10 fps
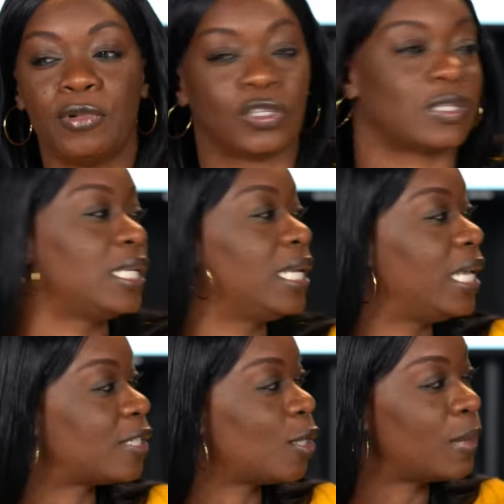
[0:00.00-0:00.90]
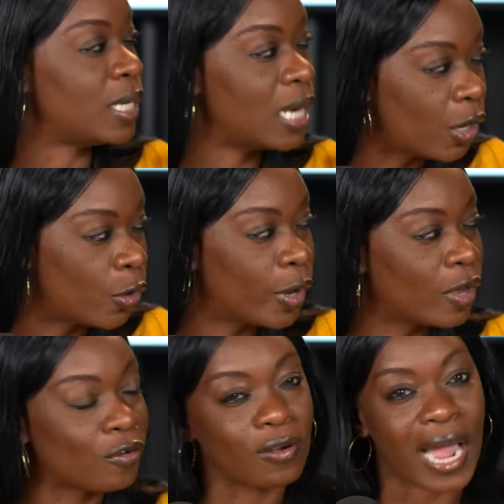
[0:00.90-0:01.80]
just in case something not going
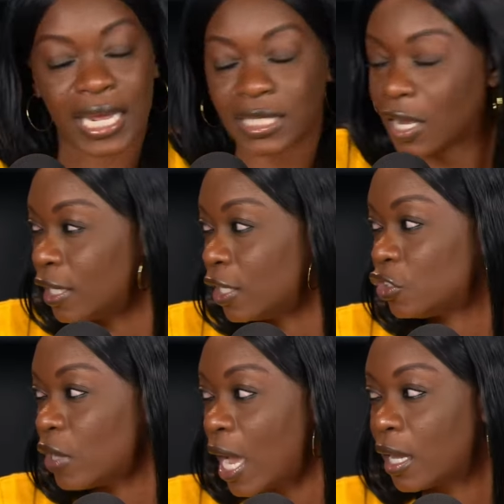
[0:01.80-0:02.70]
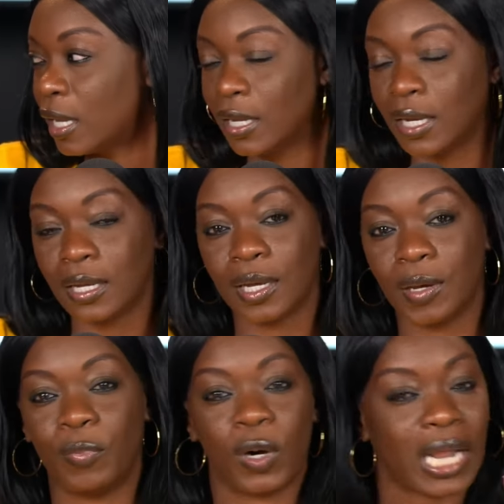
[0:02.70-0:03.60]
right mm. on the track.
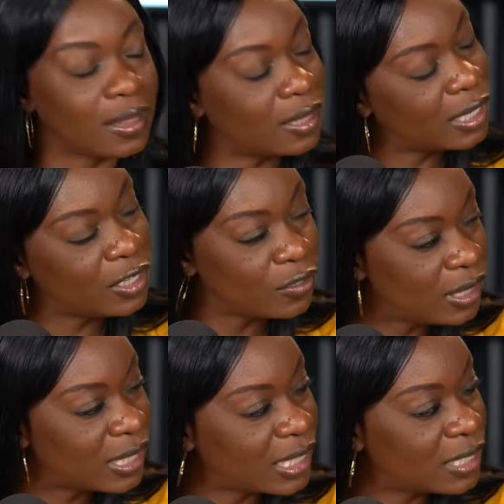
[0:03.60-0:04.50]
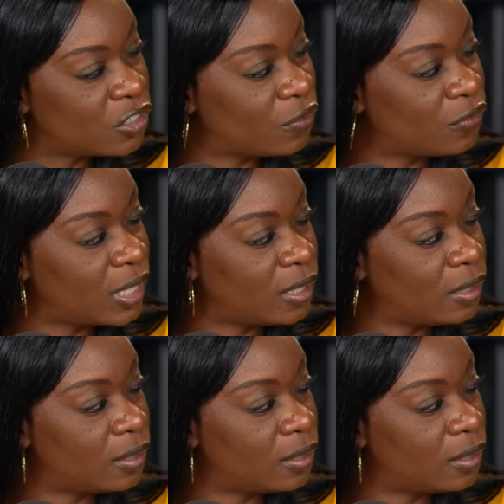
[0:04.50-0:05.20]
But I think you think that is shifting,